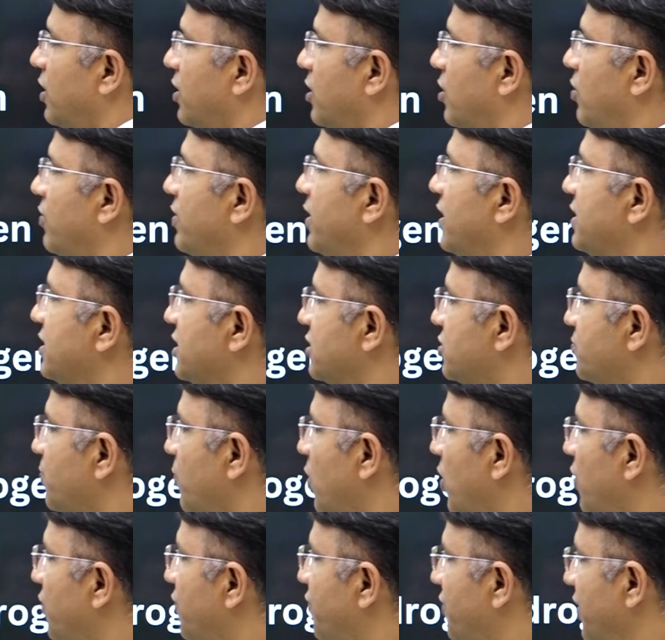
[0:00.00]
Now there is a
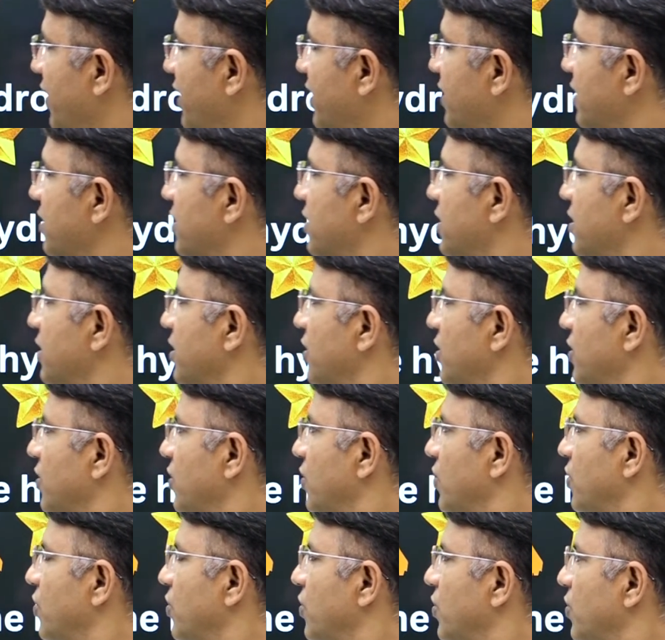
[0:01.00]
small trick.
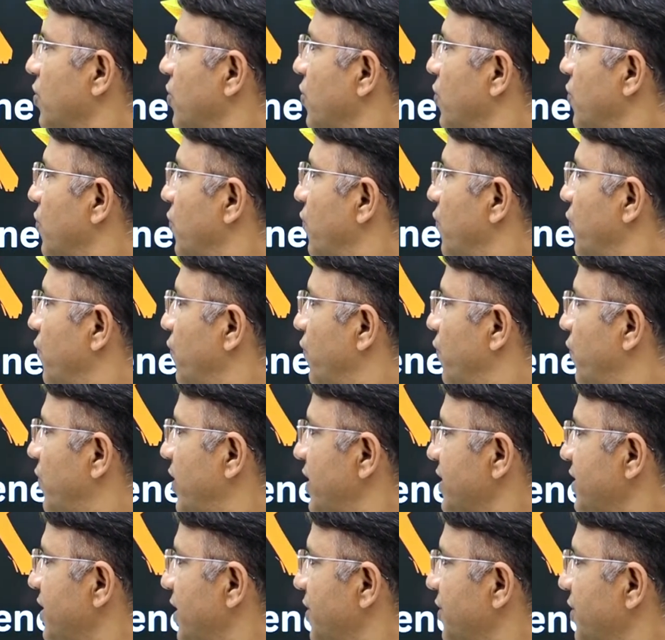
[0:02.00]

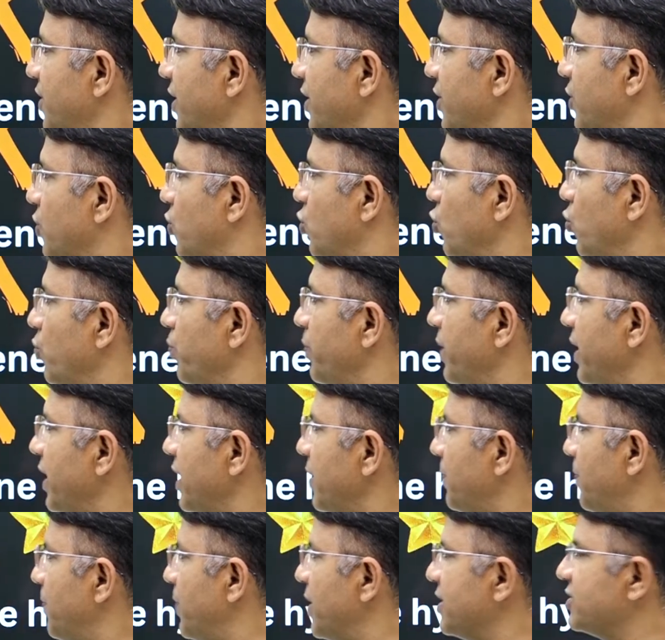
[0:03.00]
What is the trick?
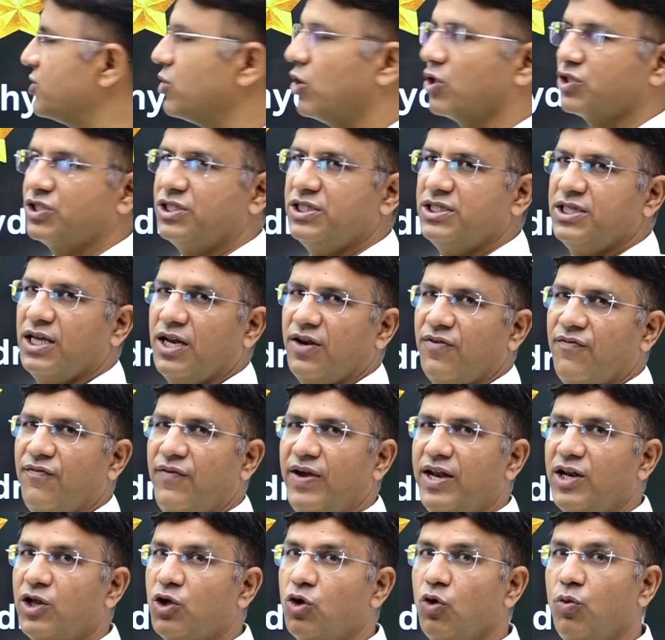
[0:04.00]
Cumene plus oxygen.
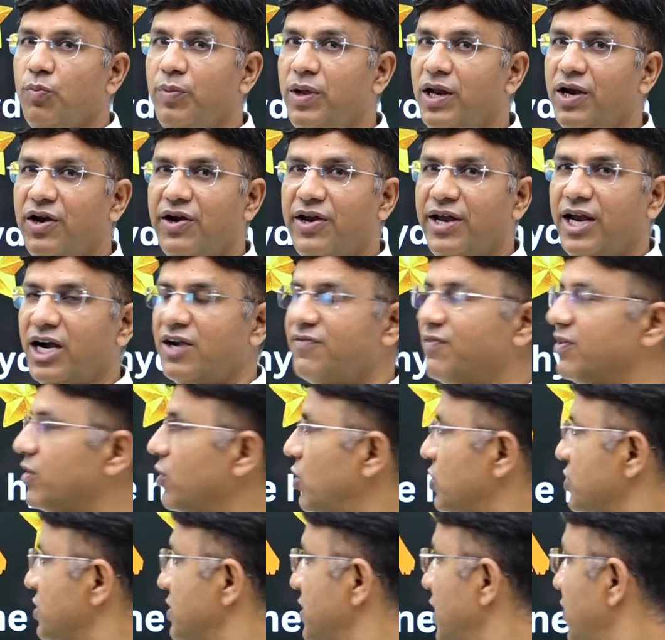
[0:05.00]
When cumene react with
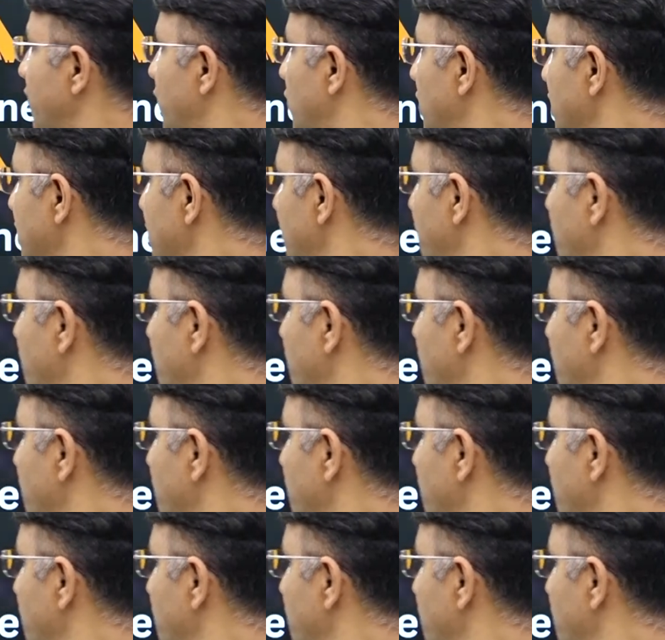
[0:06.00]
oxygen, what is the